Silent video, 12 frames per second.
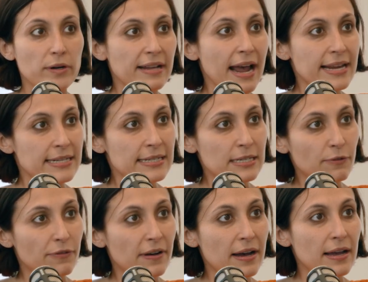
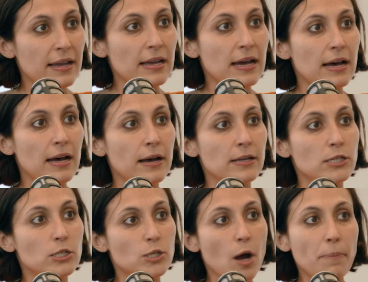identify
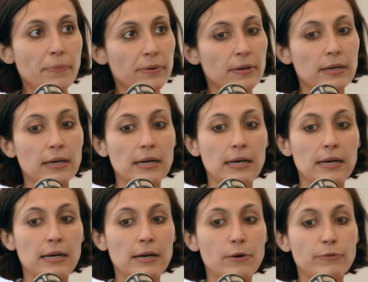top
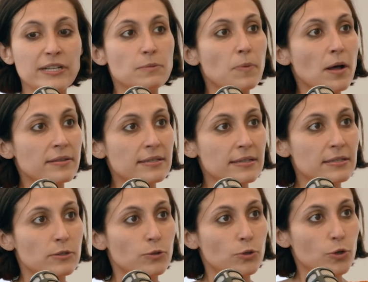responses
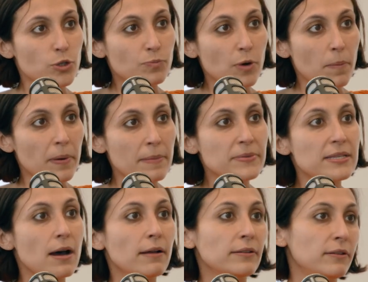to those problems
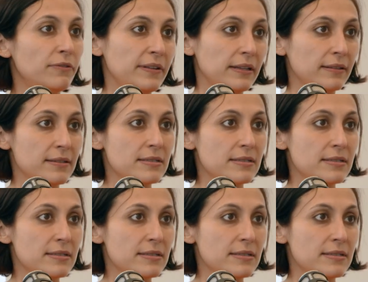on the field.